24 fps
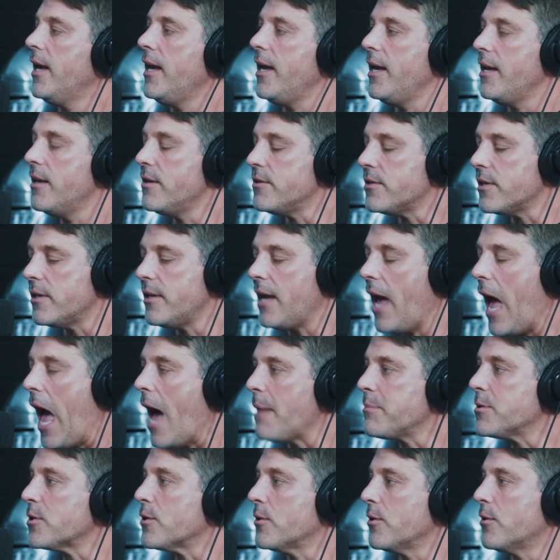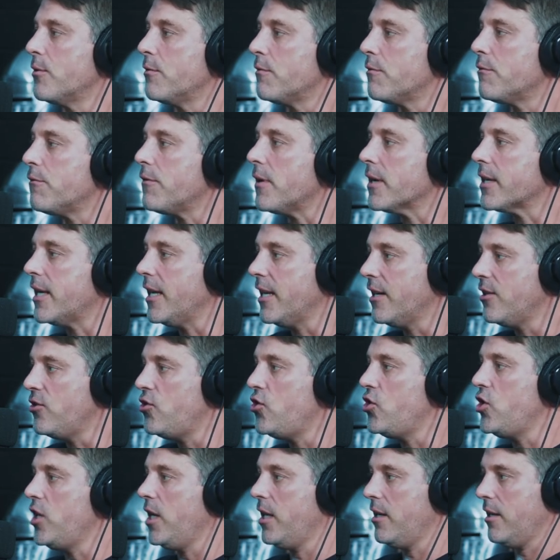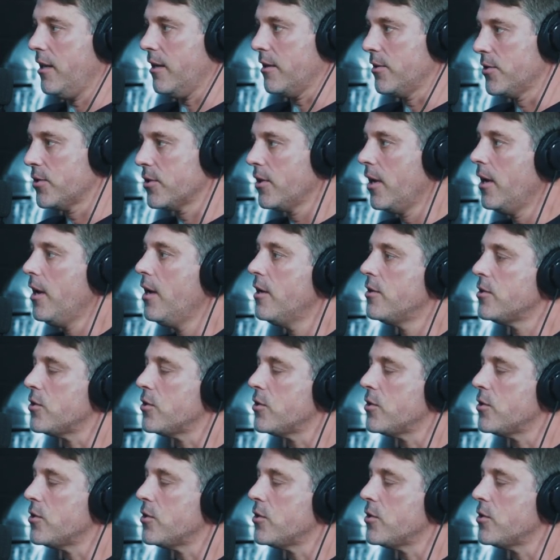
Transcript: is an absolute fucking genius. Wow.